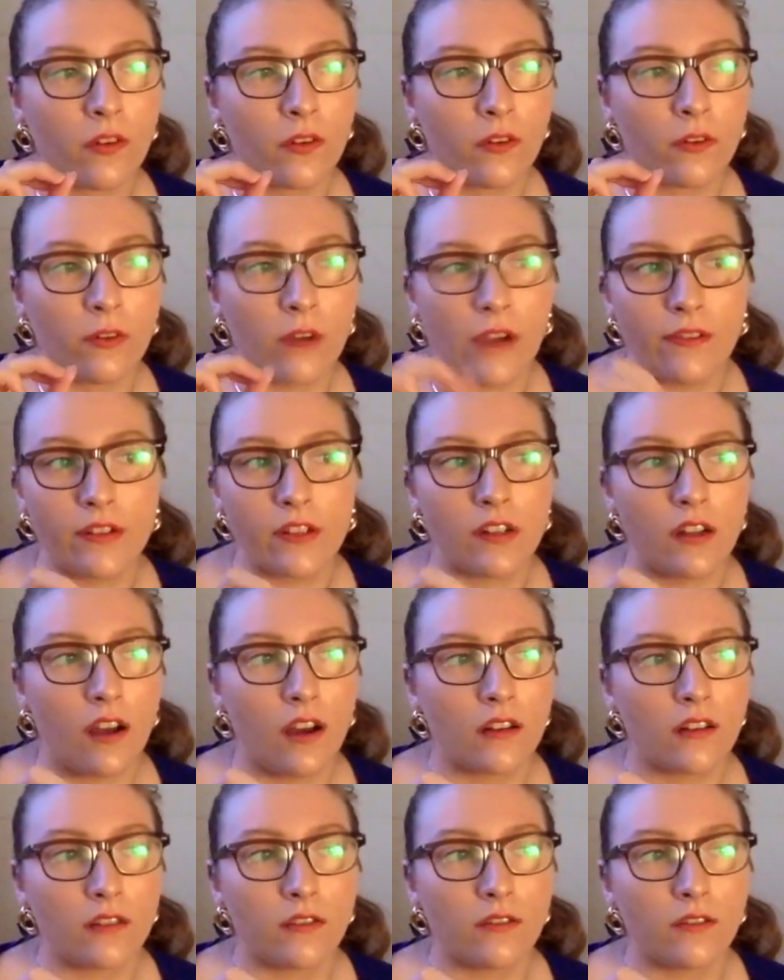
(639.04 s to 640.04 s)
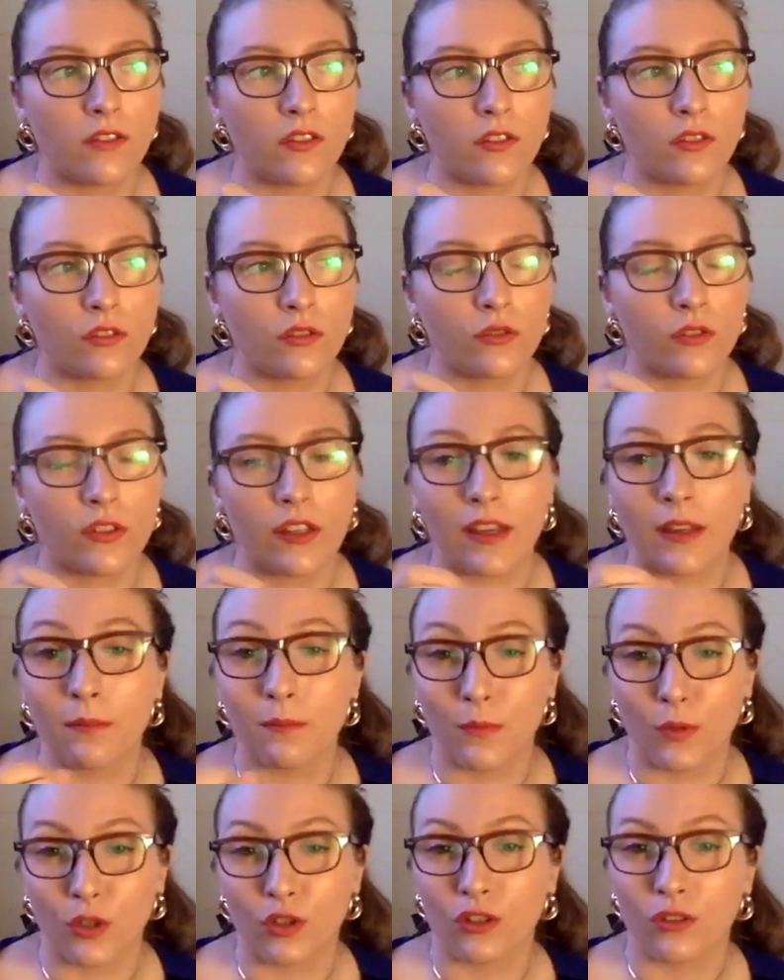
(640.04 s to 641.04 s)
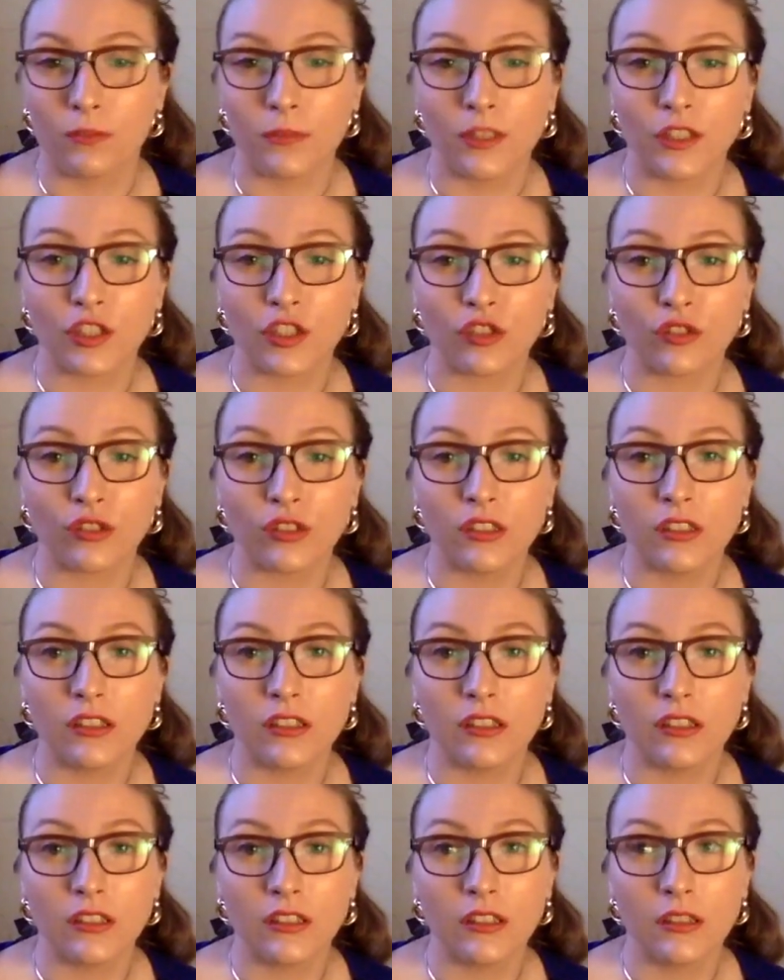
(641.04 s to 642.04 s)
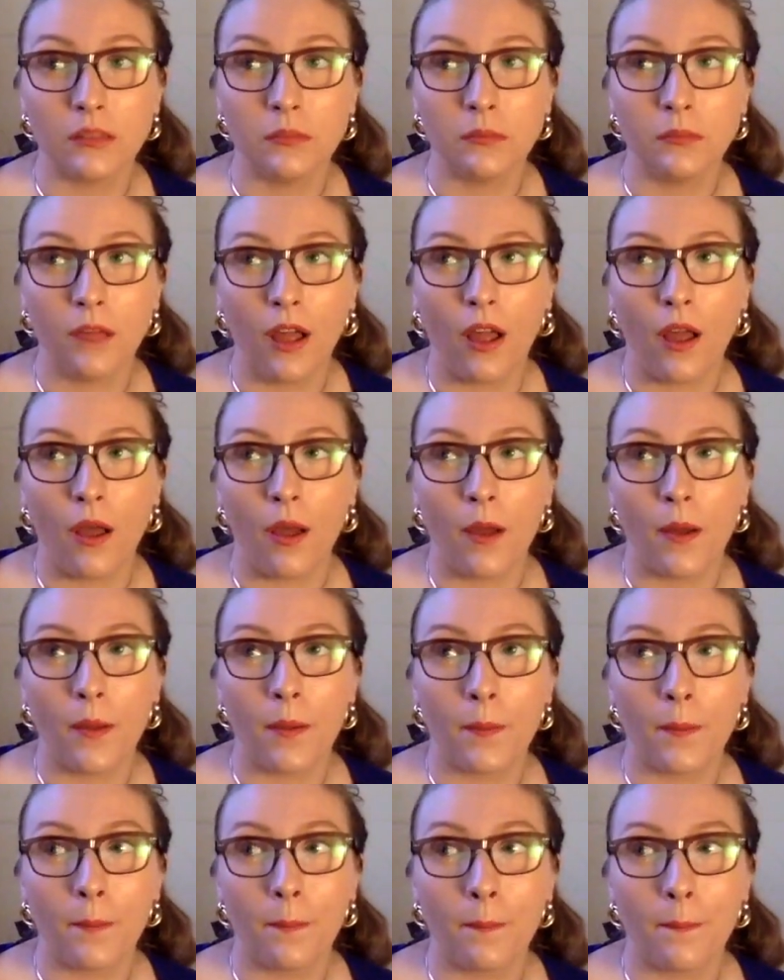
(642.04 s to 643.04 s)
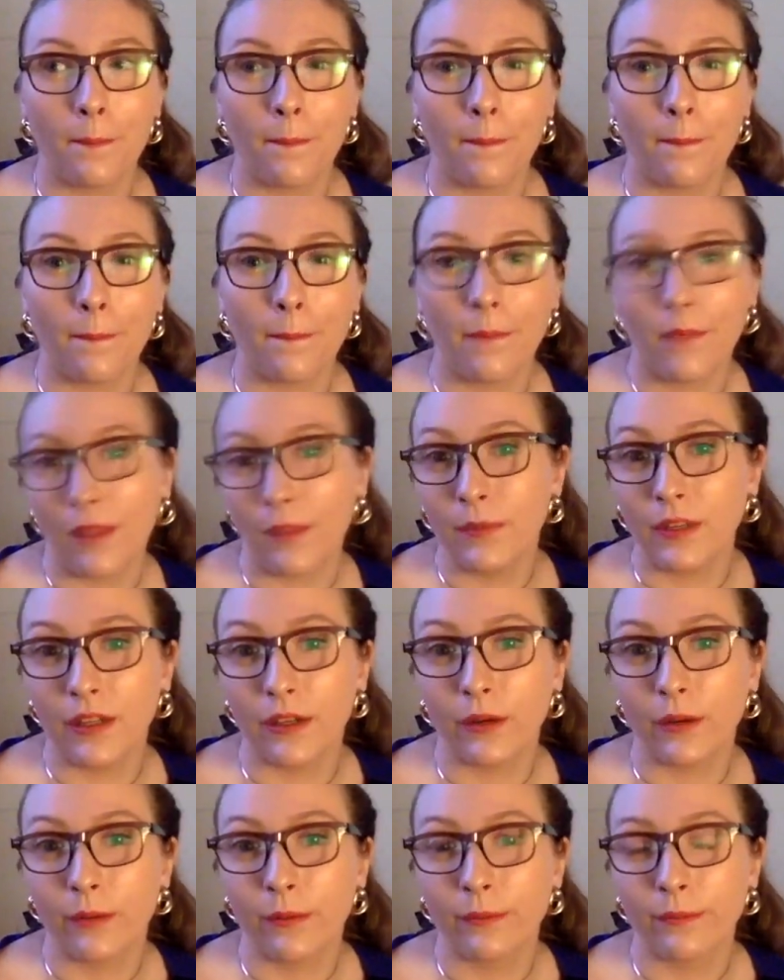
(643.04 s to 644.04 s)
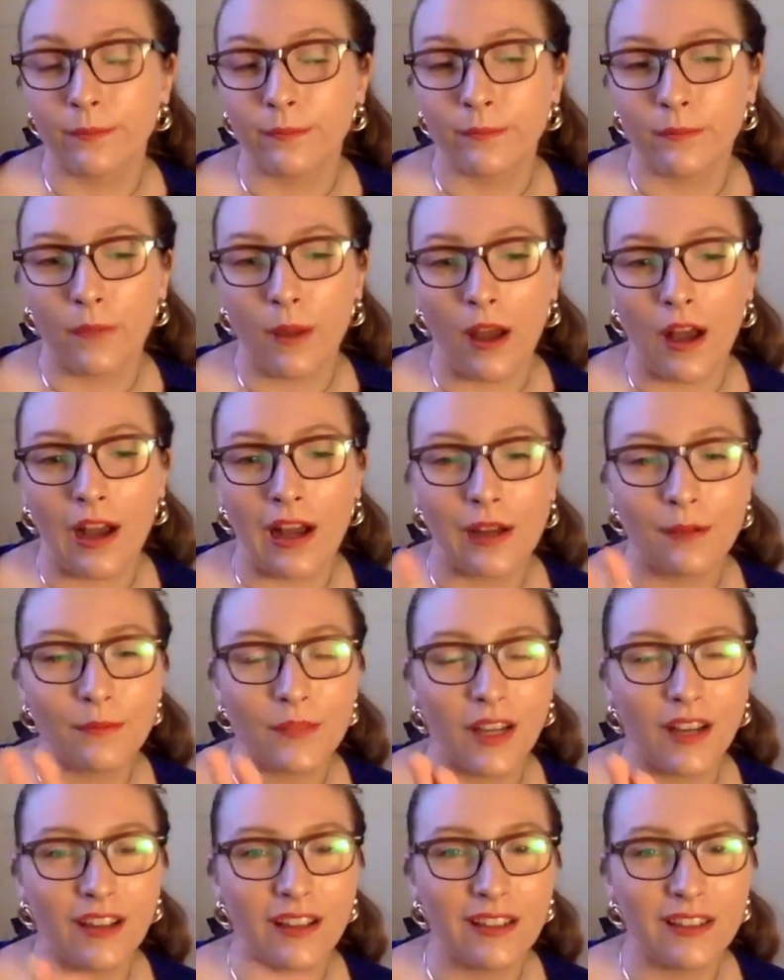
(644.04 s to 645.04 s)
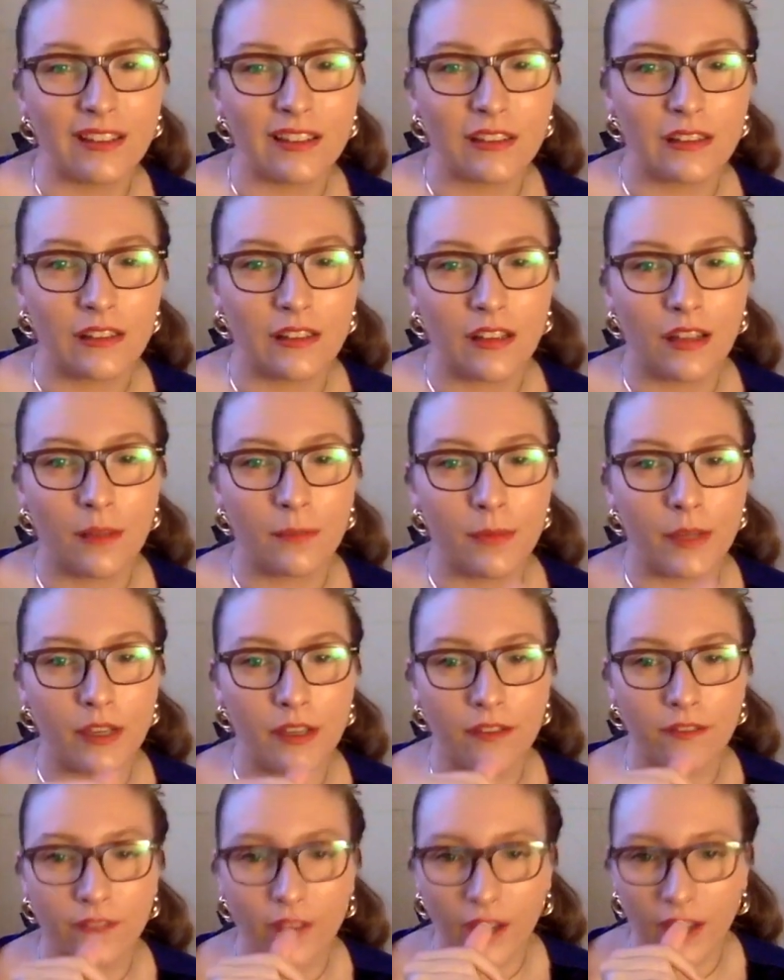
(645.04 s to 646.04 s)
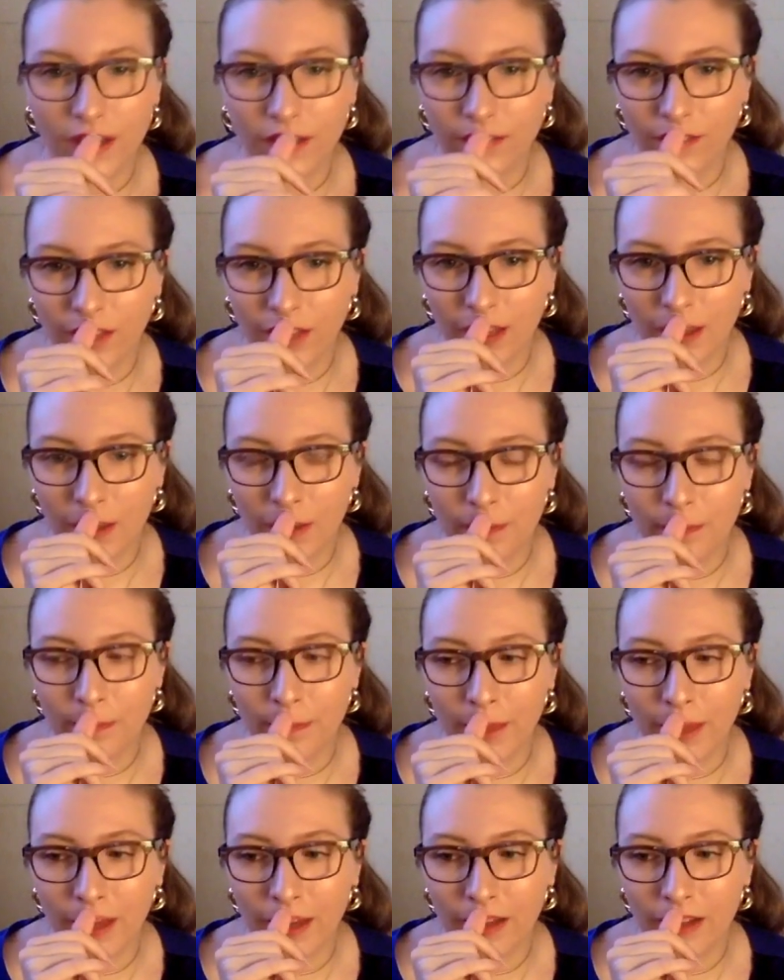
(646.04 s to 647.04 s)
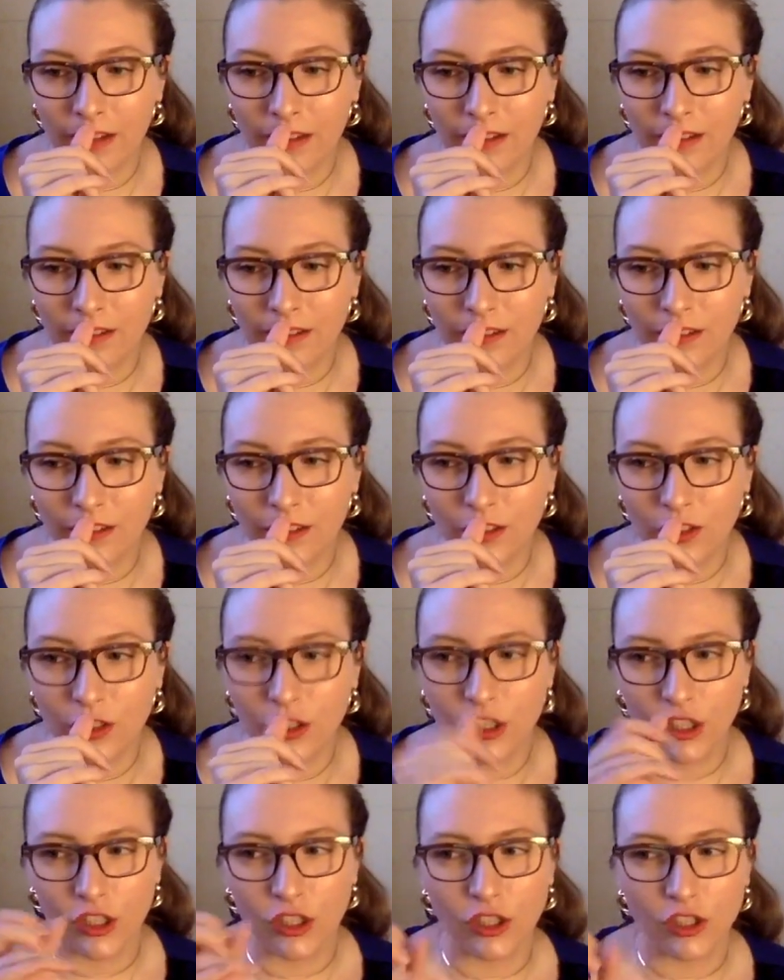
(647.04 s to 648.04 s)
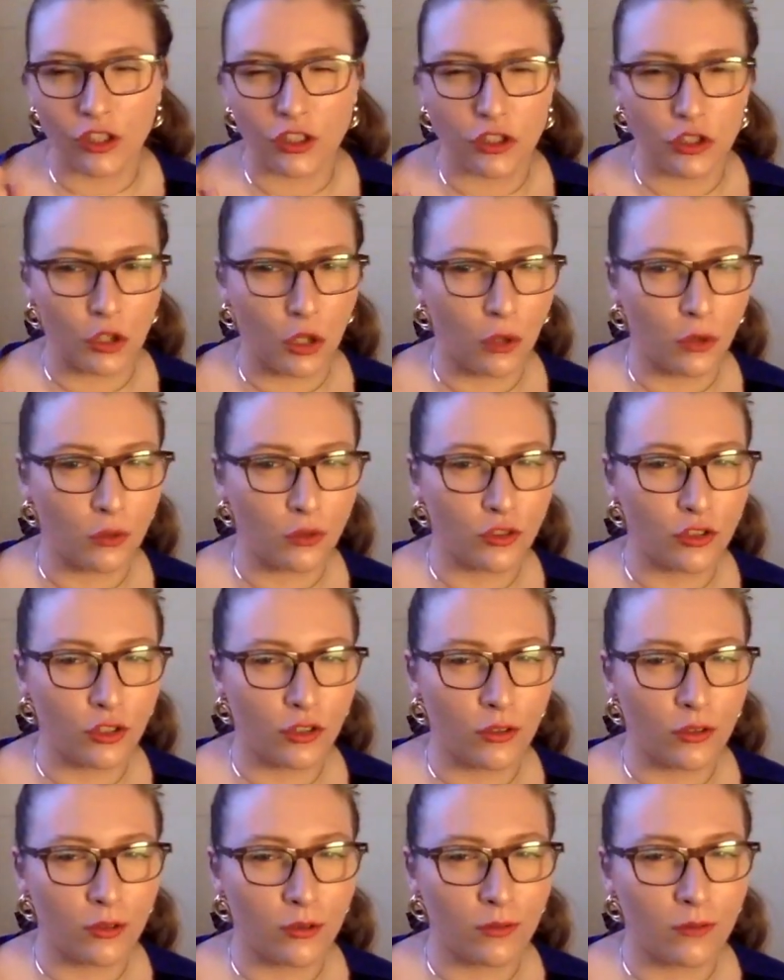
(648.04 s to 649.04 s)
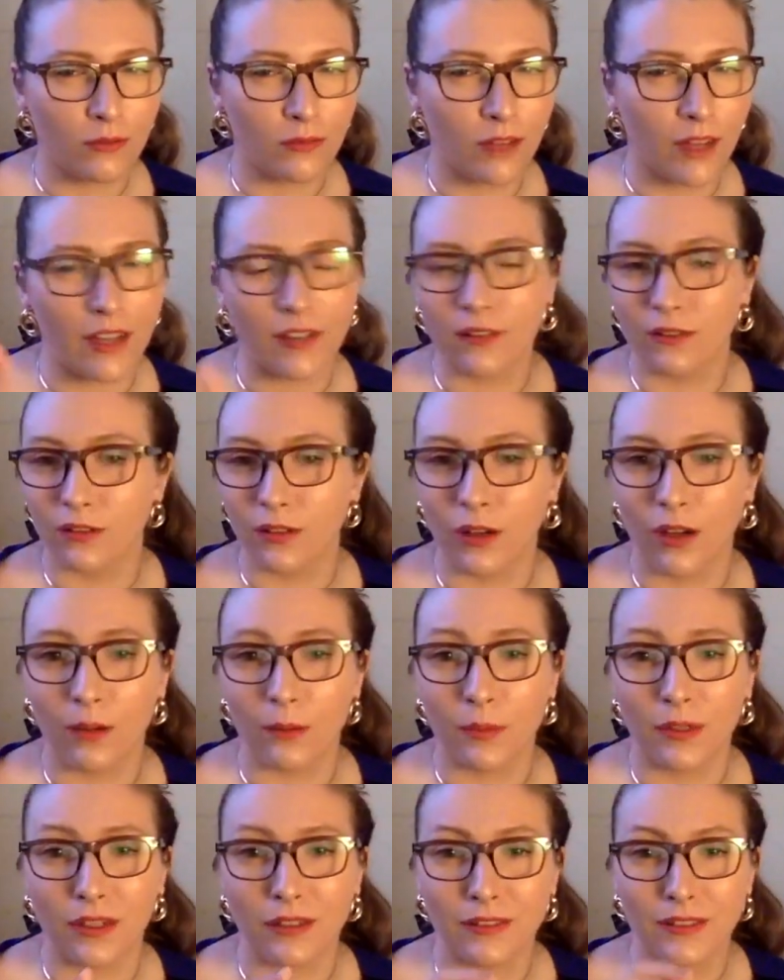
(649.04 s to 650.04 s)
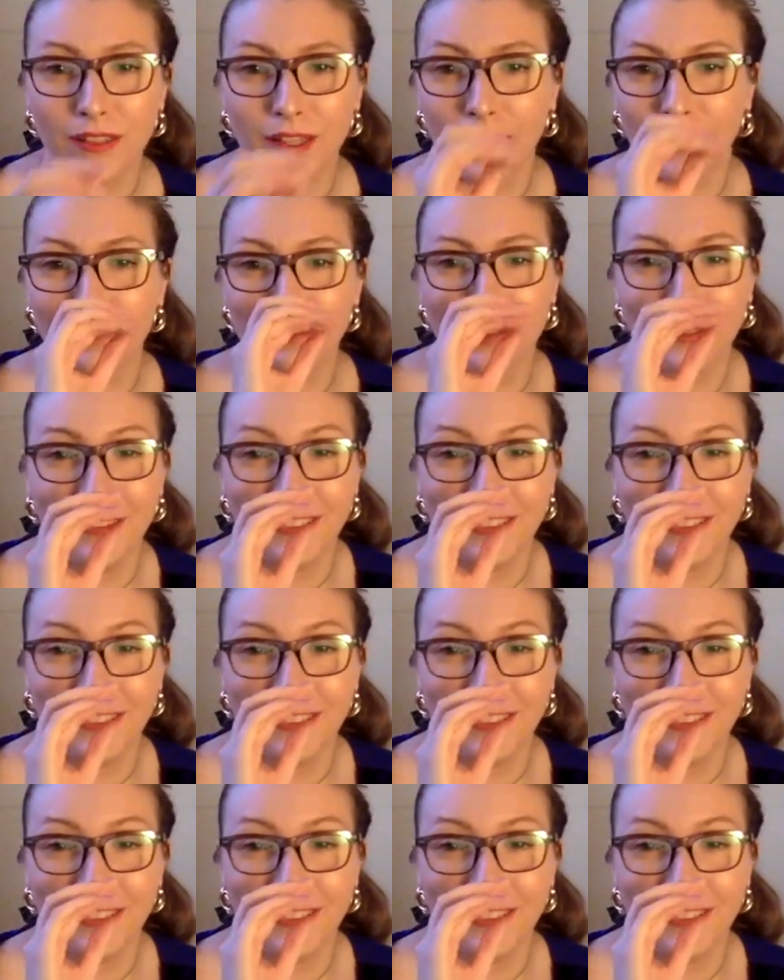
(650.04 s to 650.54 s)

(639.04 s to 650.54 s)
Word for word: graphic novels with like murder mysteries in them, let me know. I'm not a big fan of like magna or shoujo. I don't know how to pronounce that.